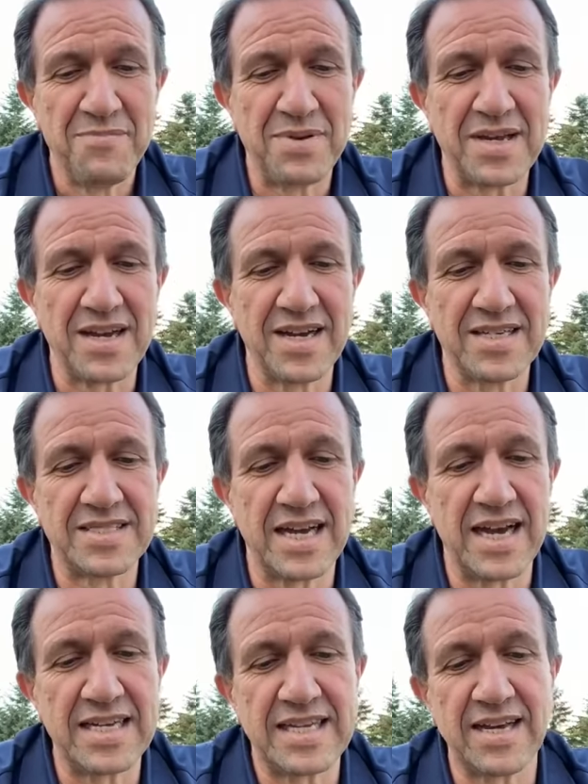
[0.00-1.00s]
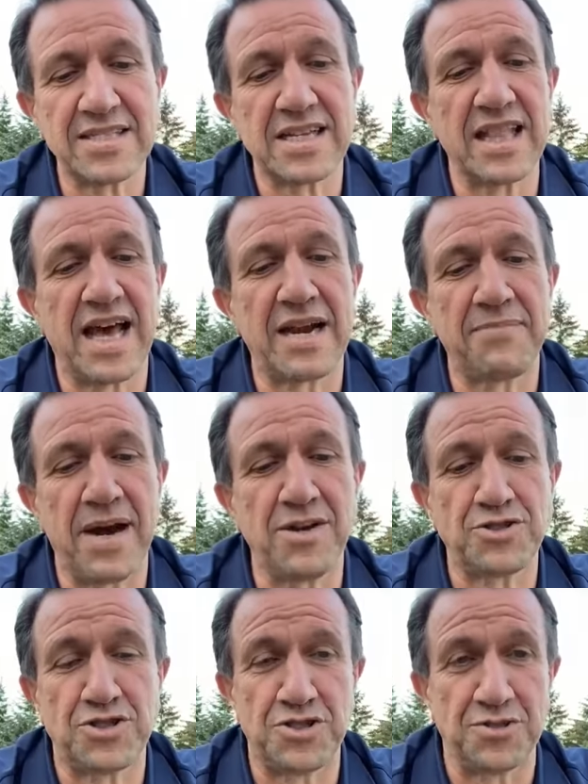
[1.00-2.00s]
because it tells a lot
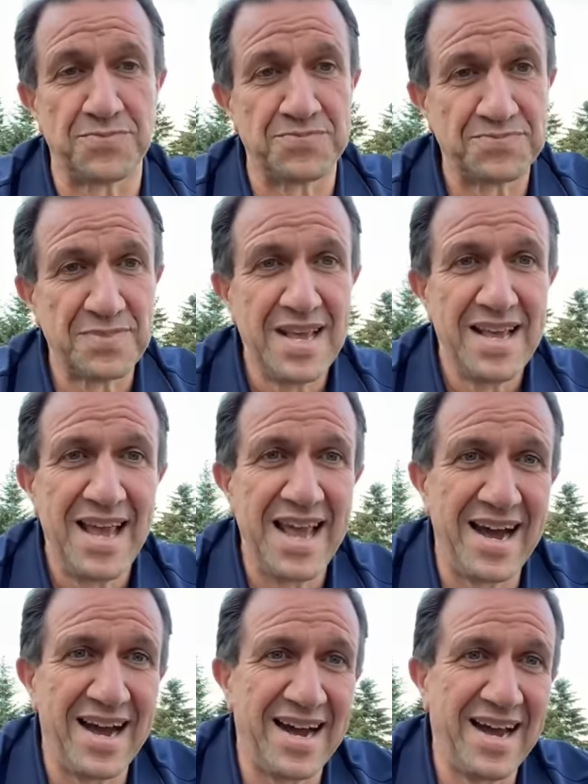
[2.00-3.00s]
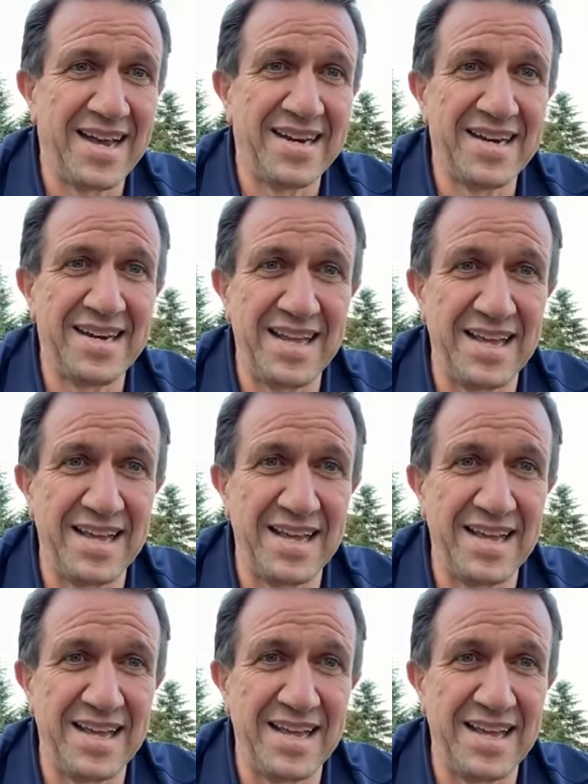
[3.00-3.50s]
about you and it